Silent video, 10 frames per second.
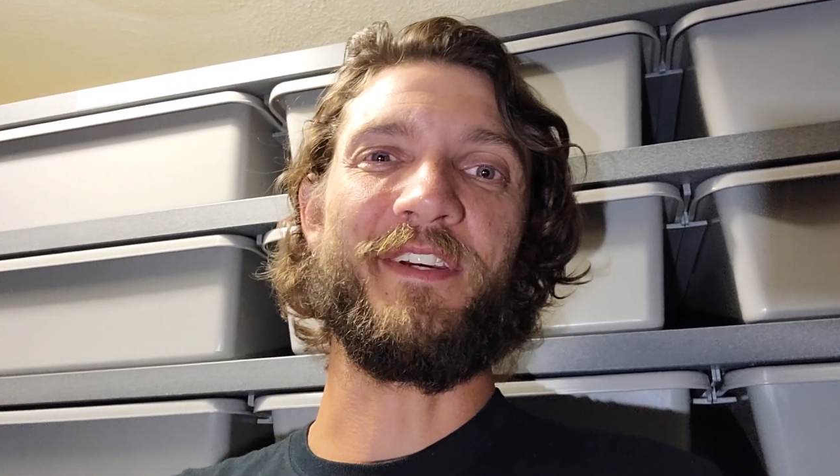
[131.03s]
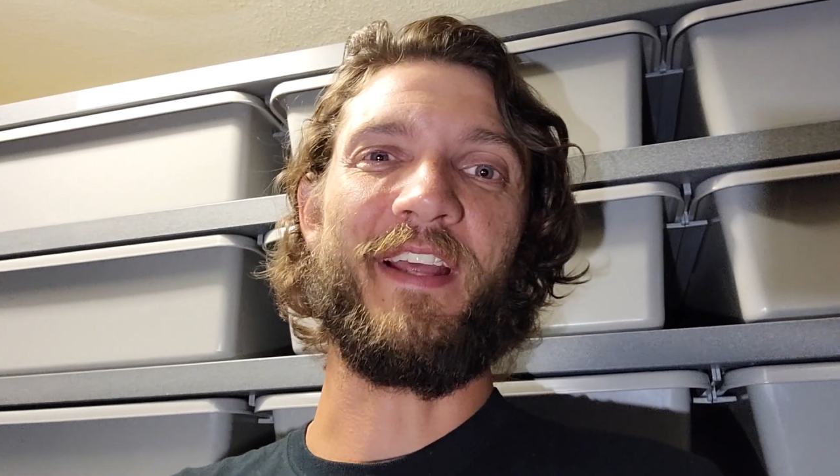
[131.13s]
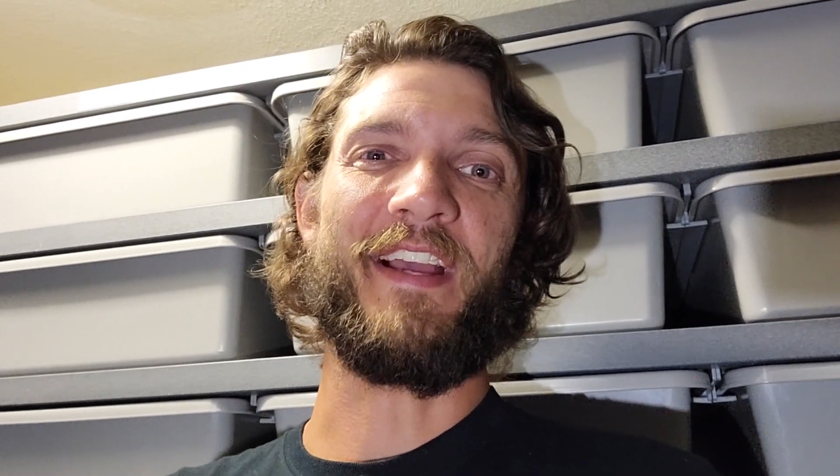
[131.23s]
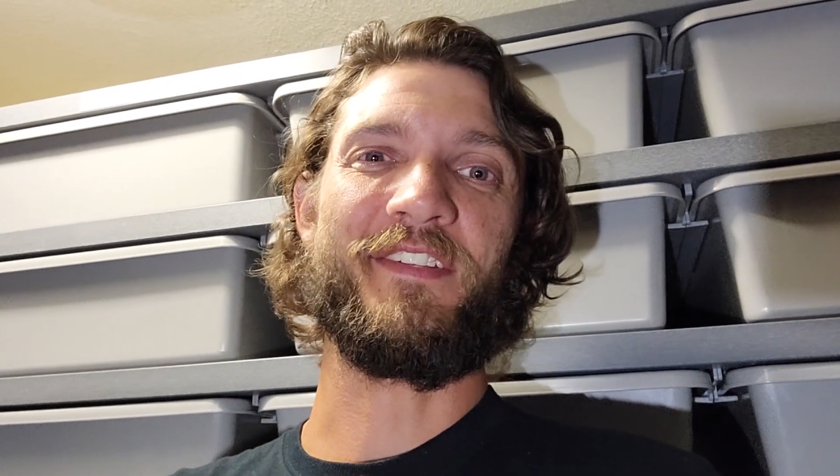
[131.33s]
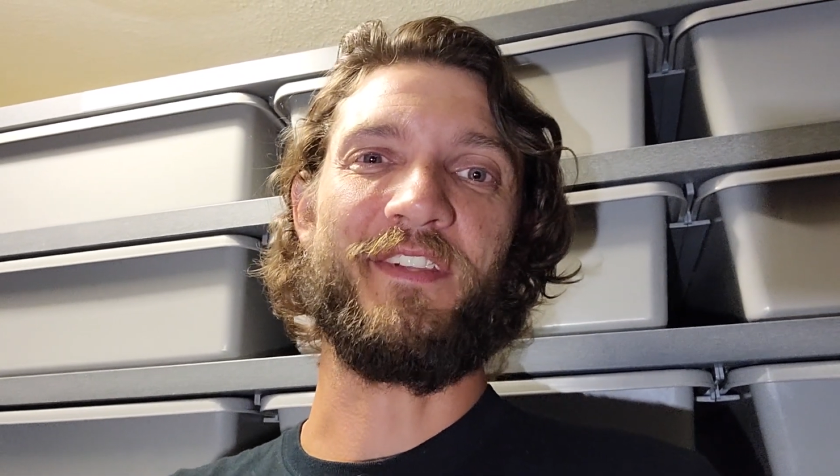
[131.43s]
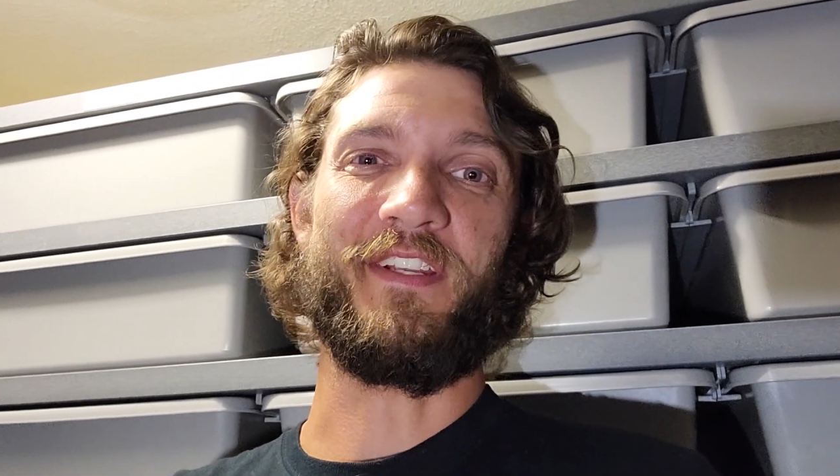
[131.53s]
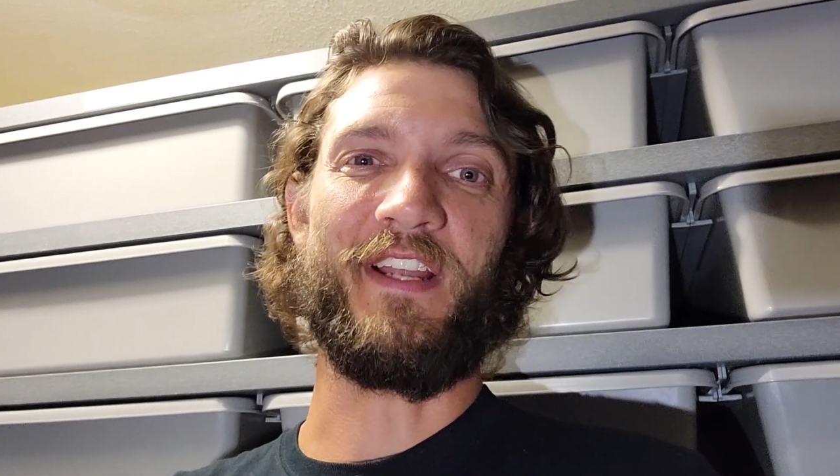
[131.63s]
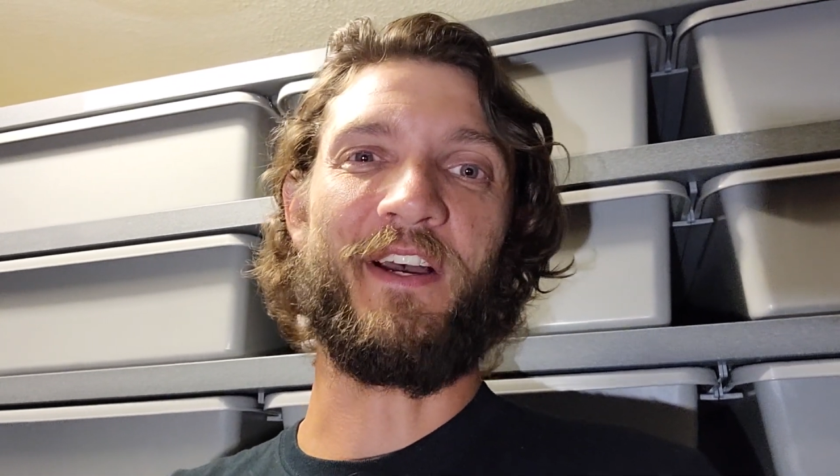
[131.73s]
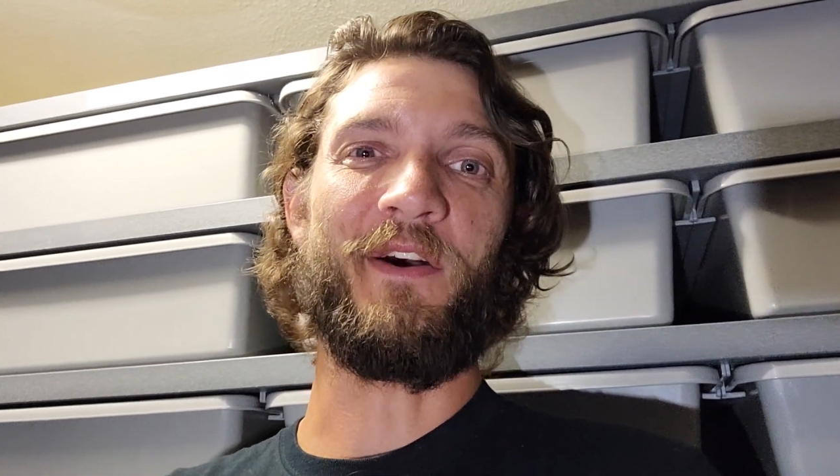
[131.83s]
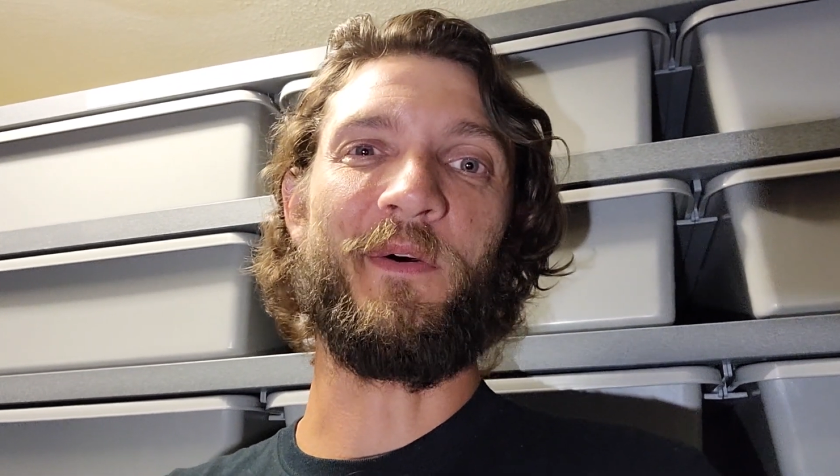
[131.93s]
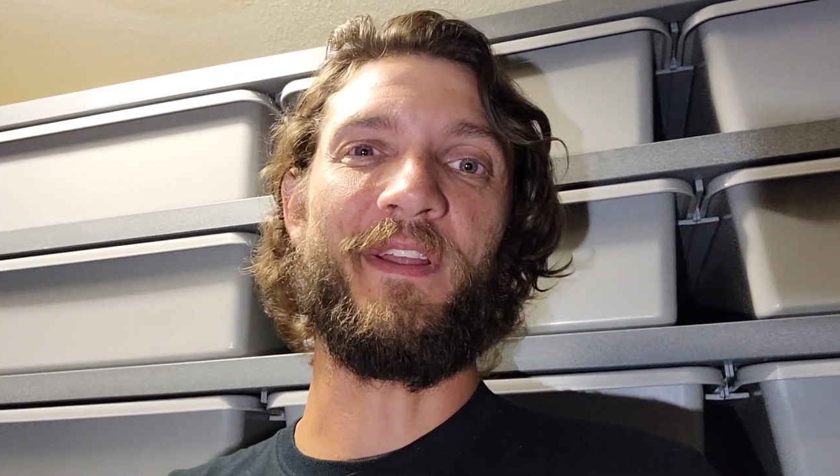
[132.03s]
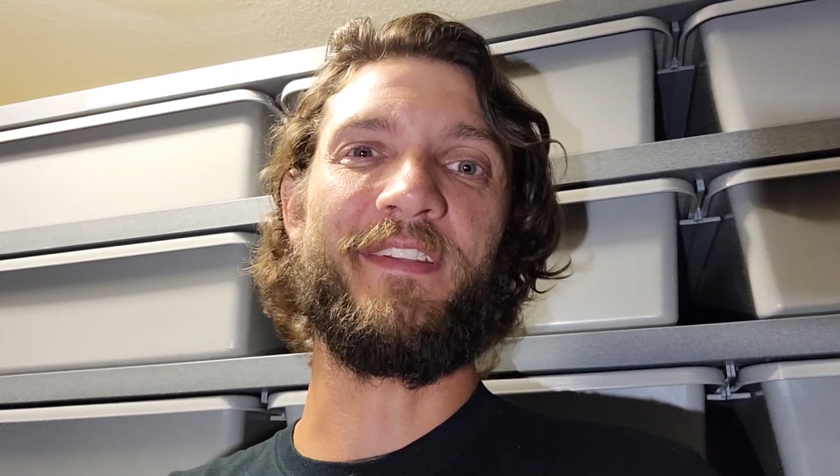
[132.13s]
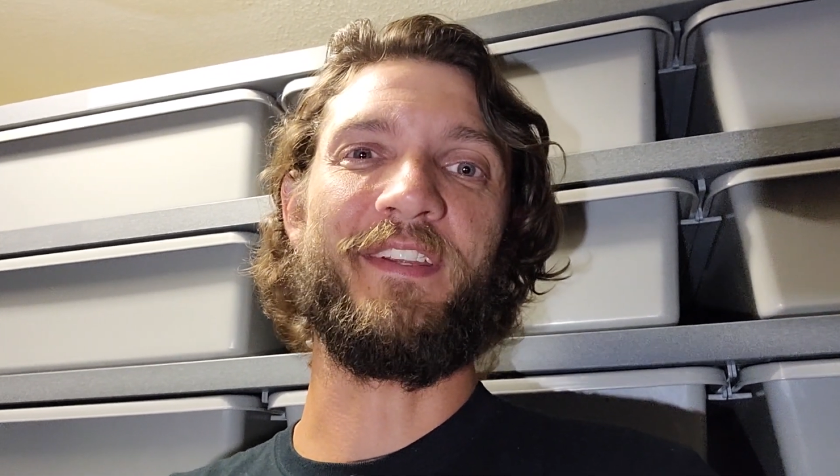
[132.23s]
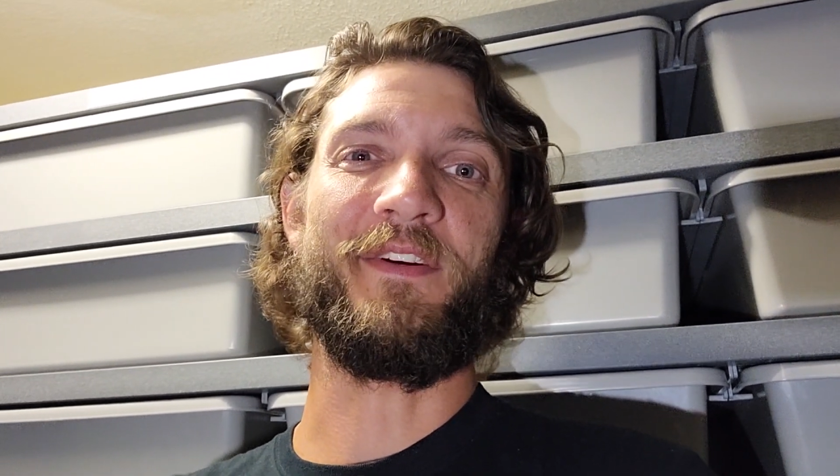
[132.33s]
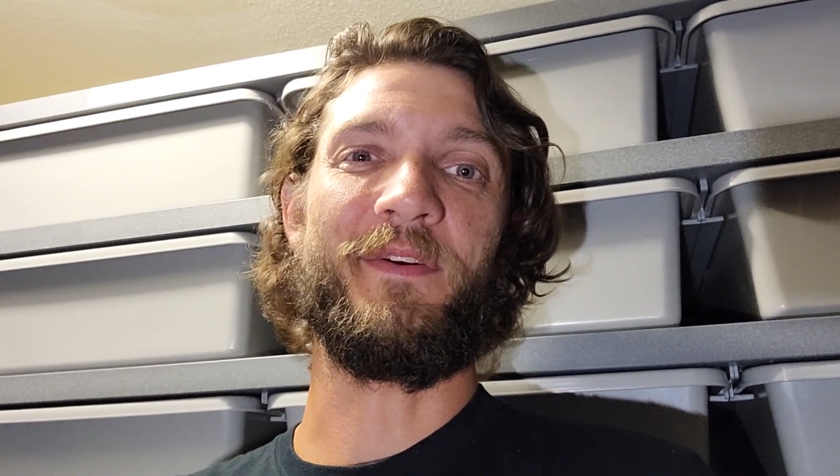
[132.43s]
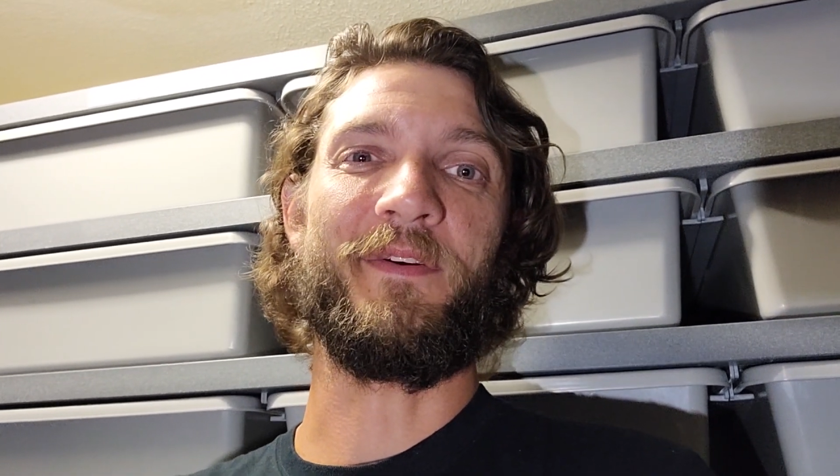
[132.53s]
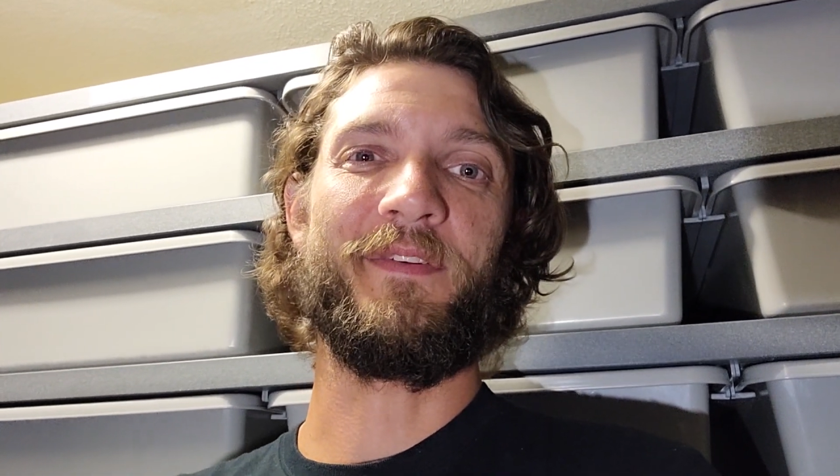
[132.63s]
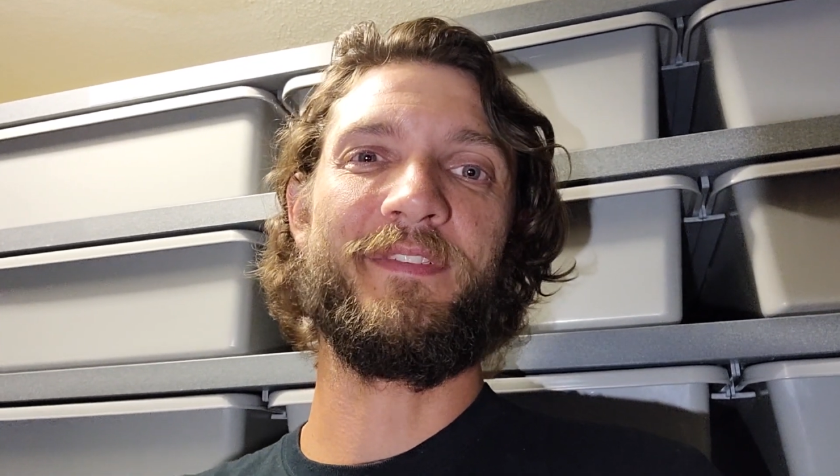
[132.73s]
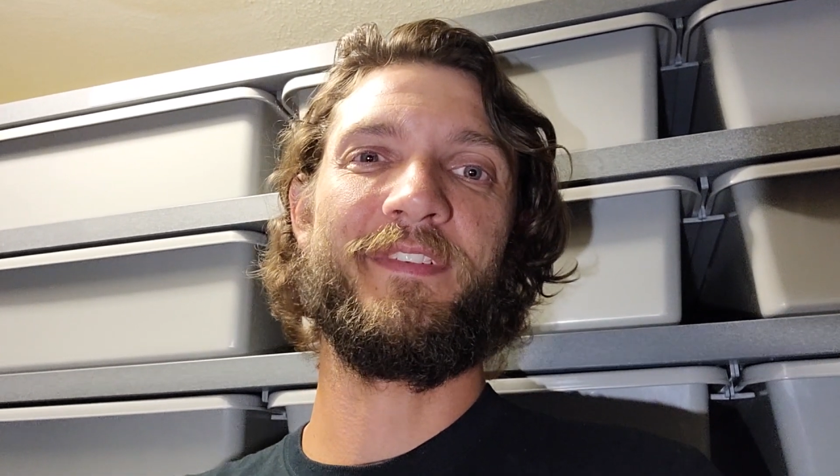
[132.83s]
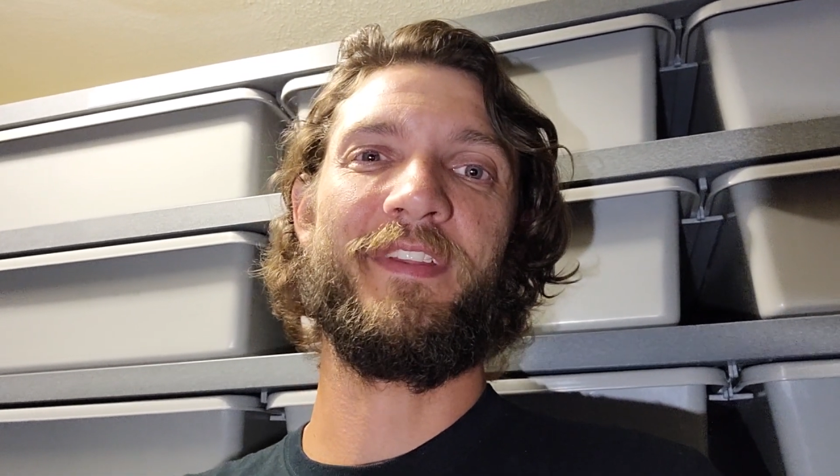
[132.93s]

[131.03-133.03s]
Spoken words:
to actually know until